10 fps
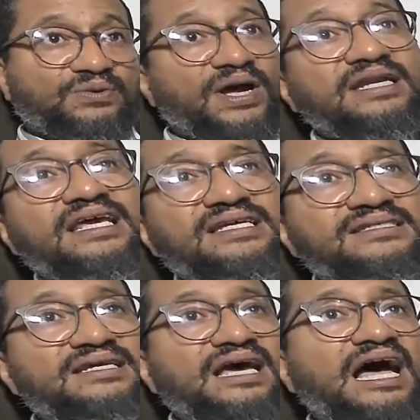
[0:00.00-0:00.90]
or at
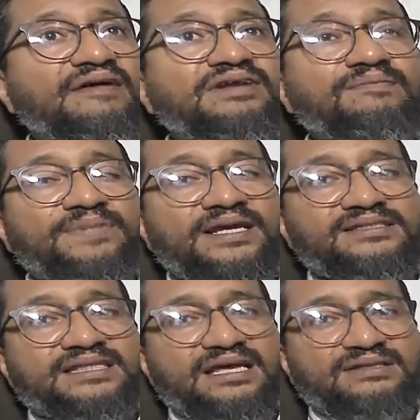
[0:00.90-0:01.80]
least having a
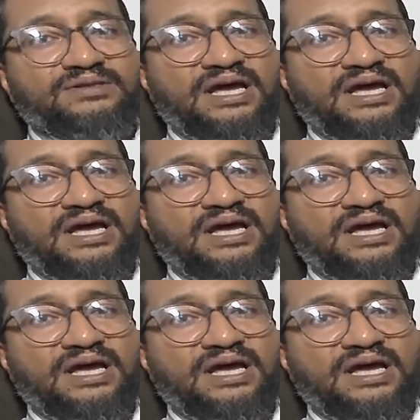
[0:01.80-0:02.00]
place that